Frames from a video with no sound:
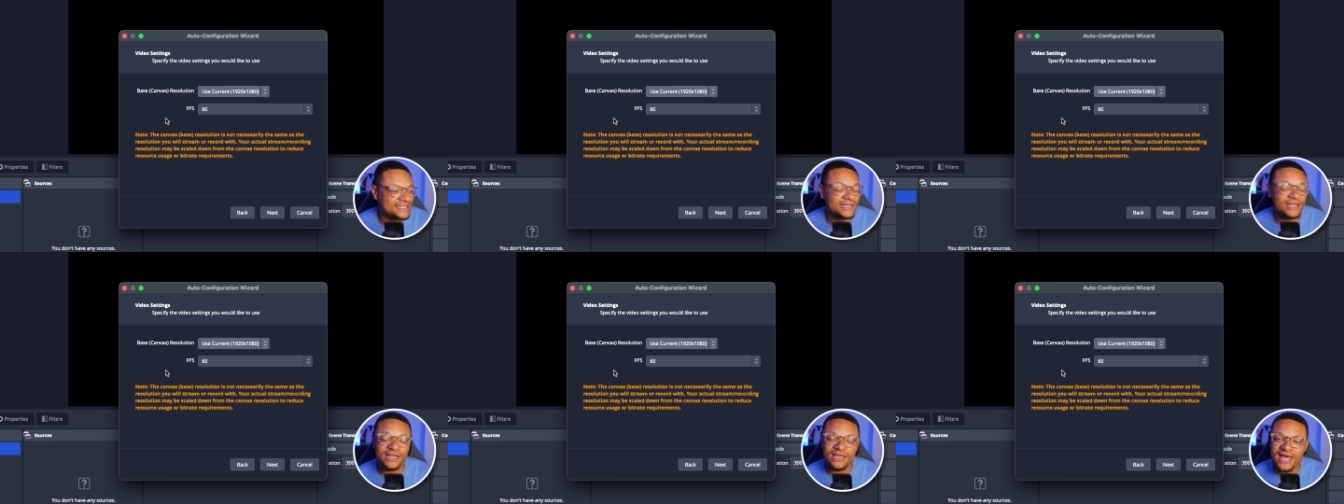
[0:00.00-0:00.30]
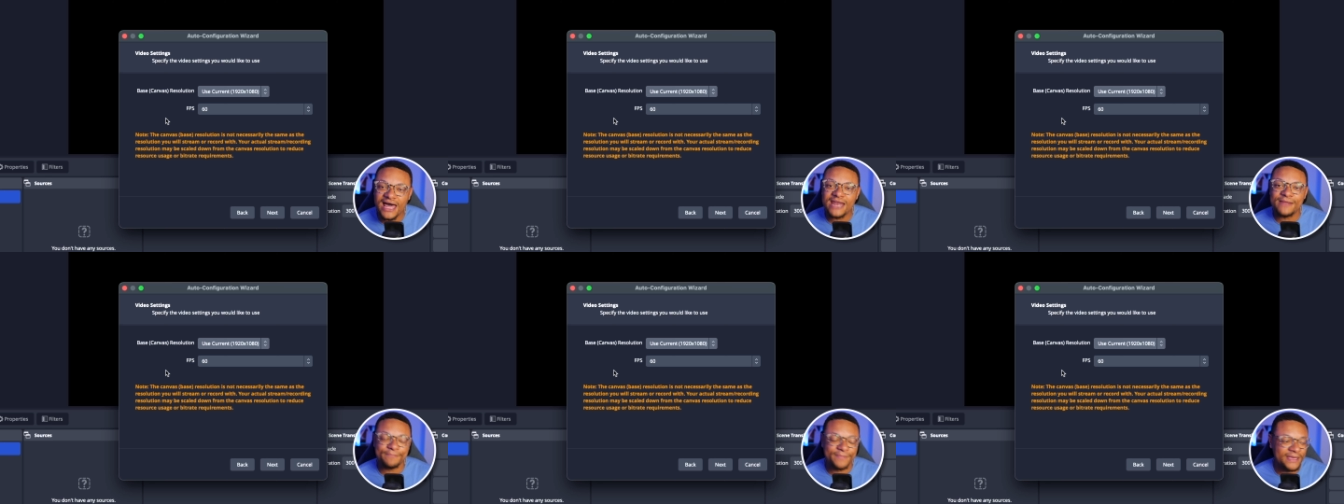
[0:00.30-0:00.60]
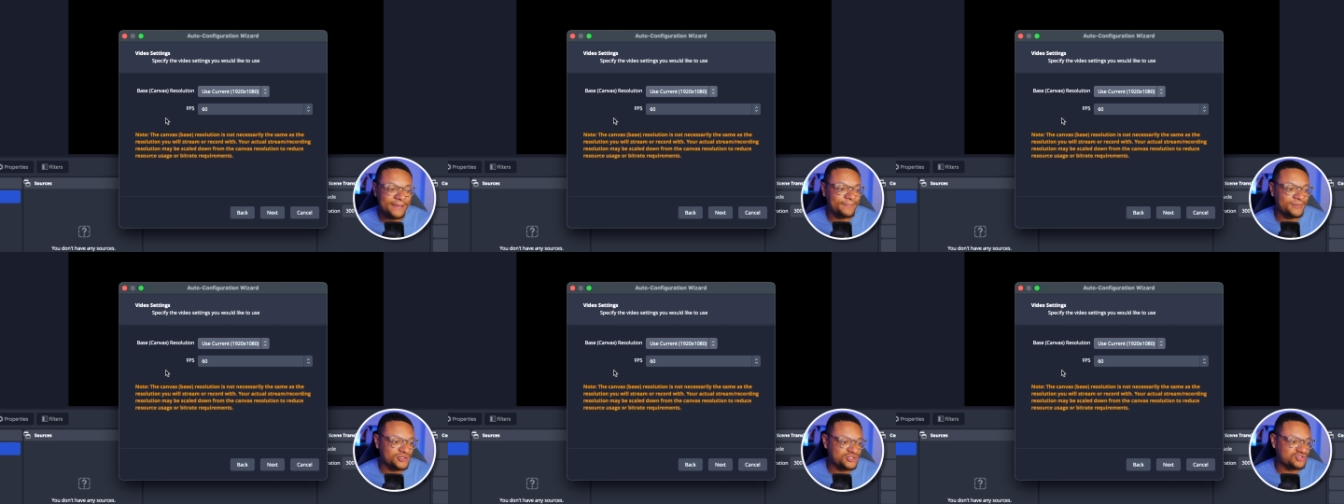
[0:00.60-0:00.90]
that a lot of
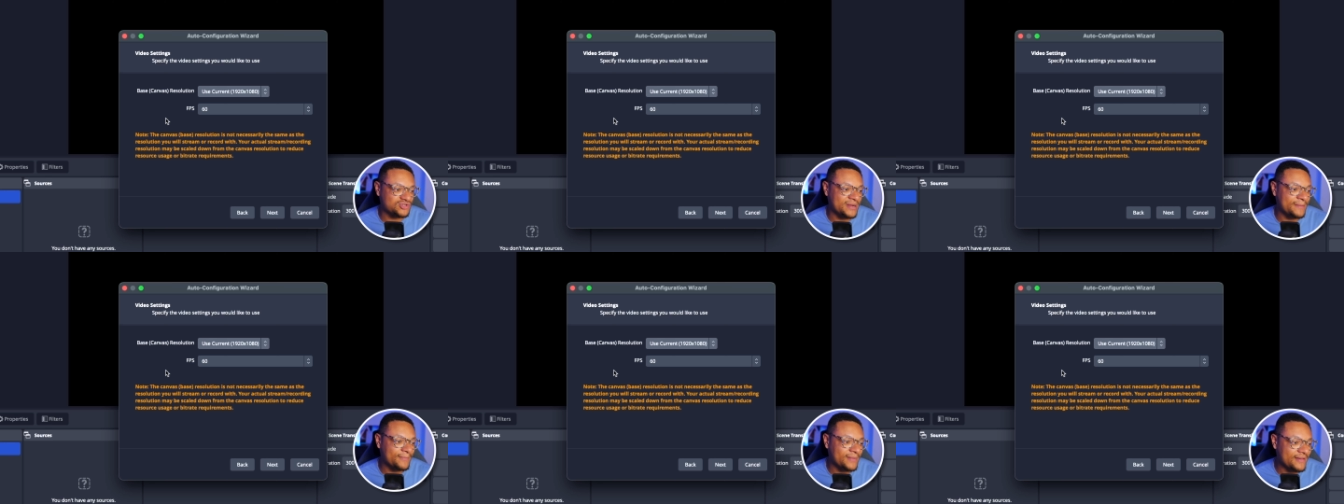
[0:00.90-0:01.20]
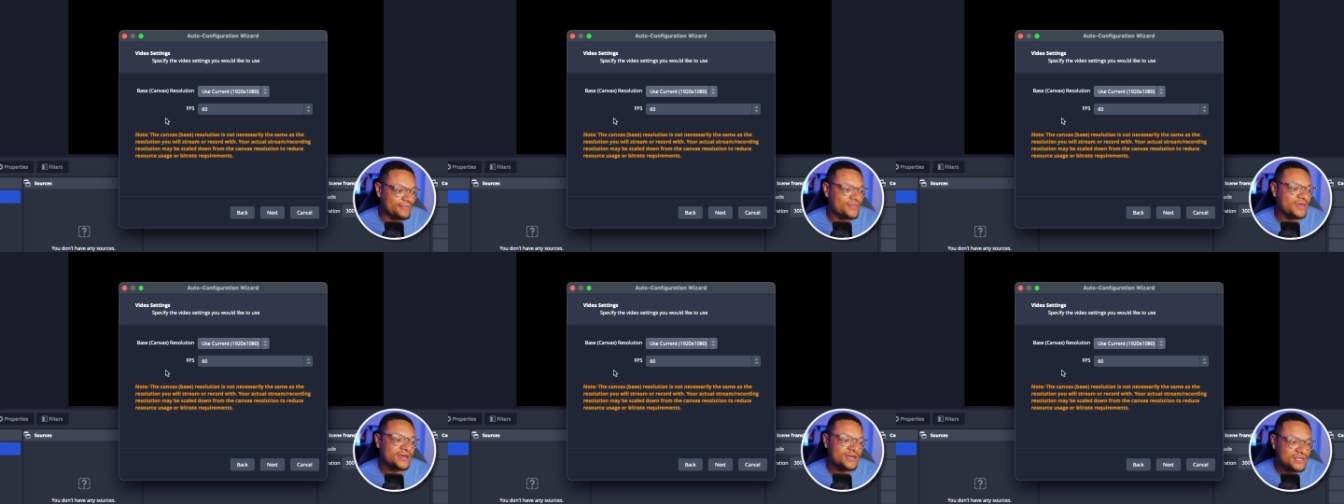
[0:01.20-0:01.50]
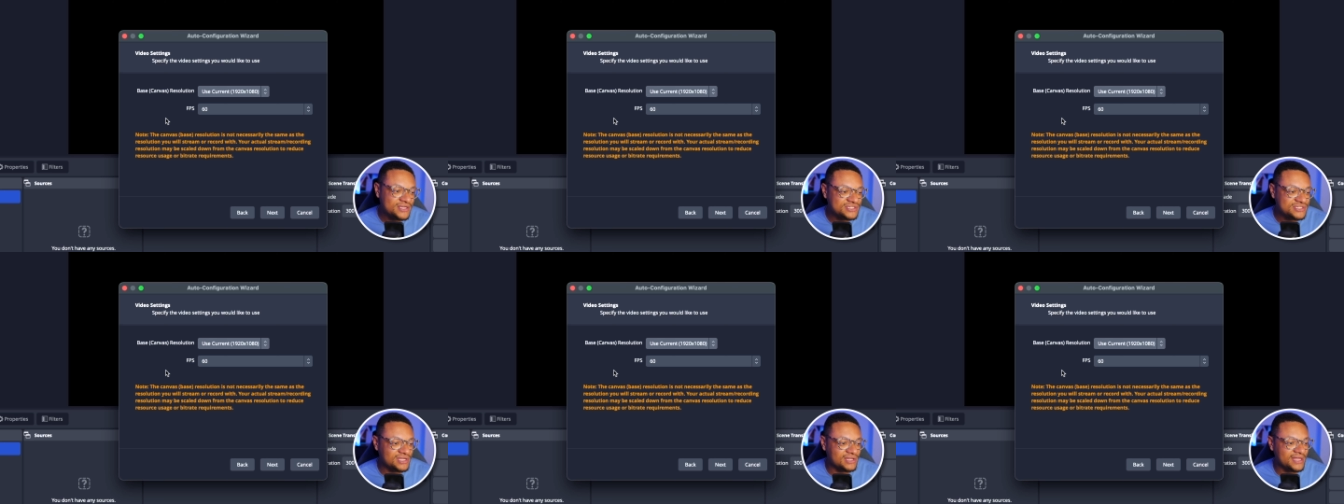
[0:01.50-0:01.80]
people stream with.
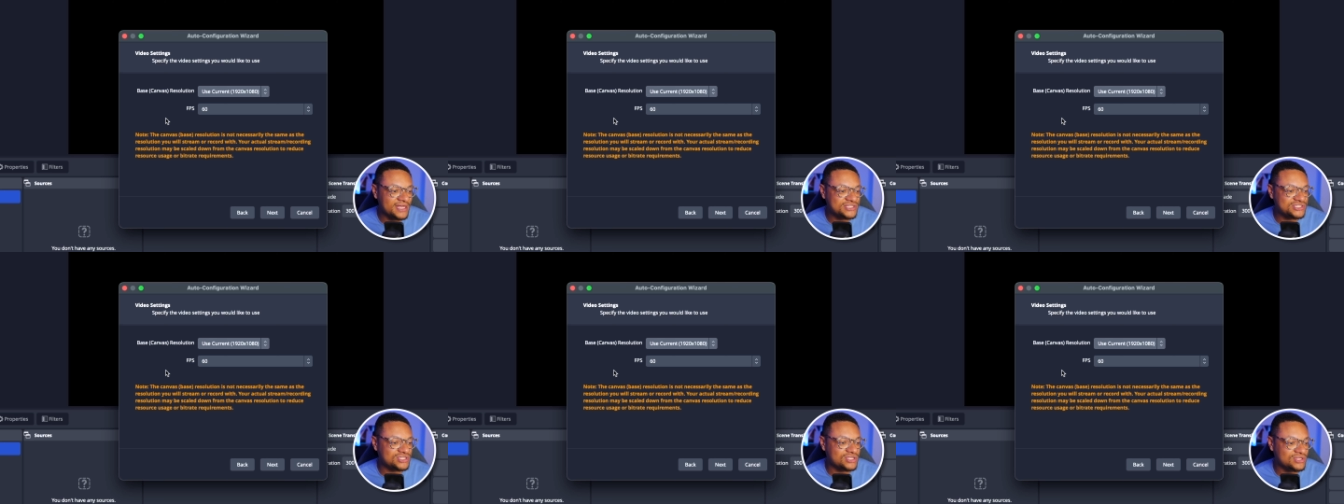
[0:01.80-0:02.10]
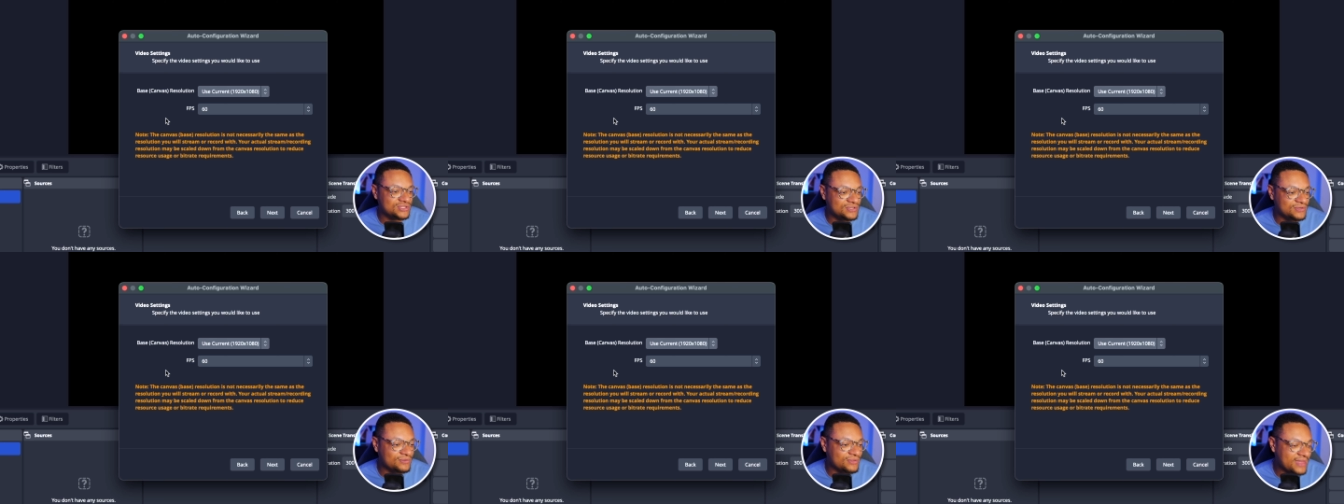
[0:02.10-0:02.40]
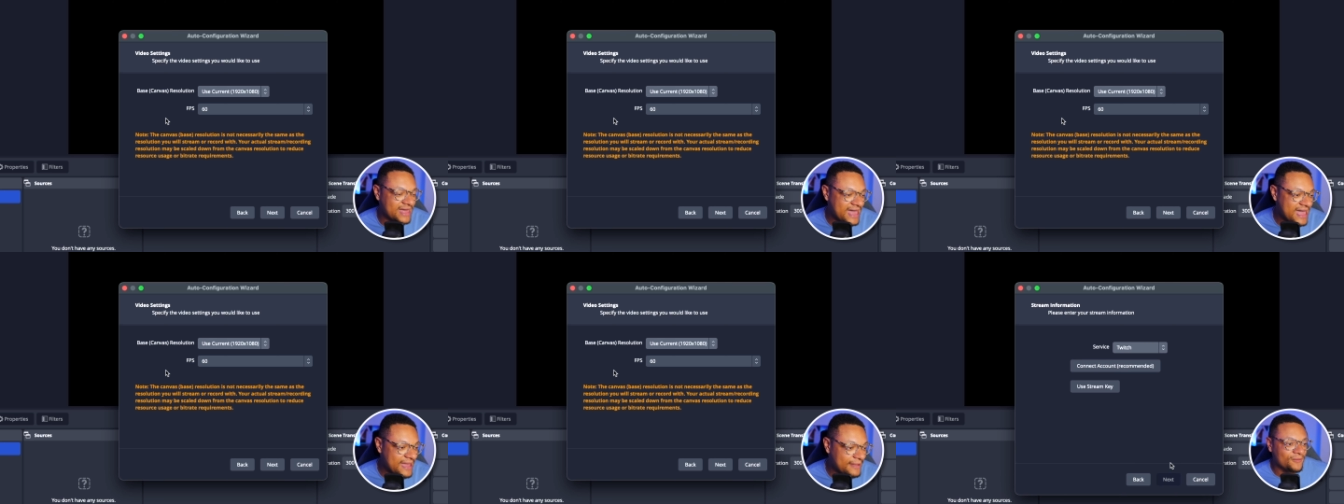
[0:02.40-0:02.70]
So let's do
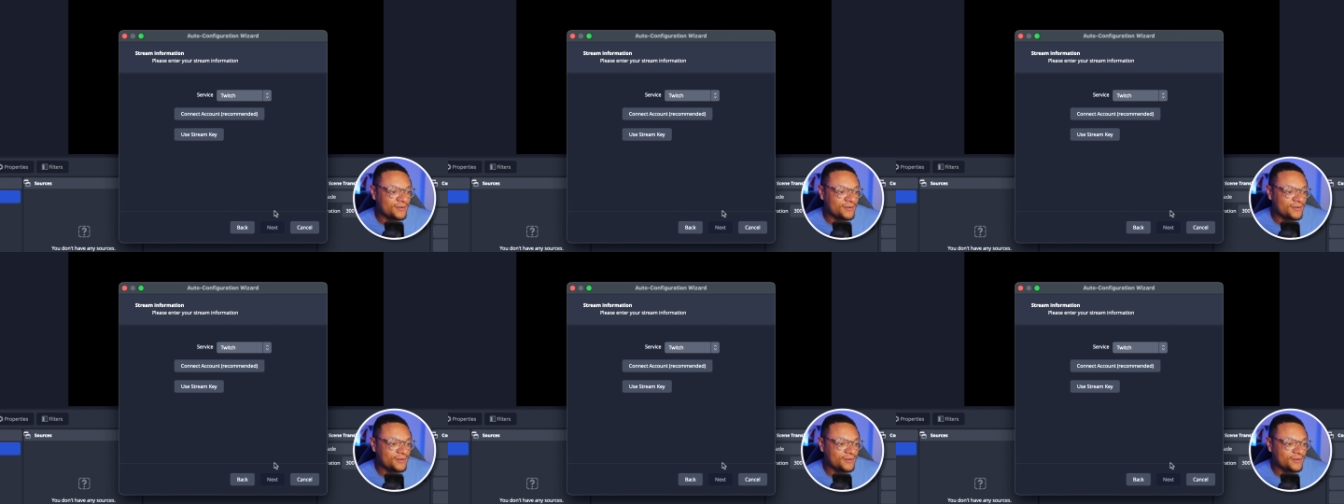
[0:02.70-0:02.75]
that.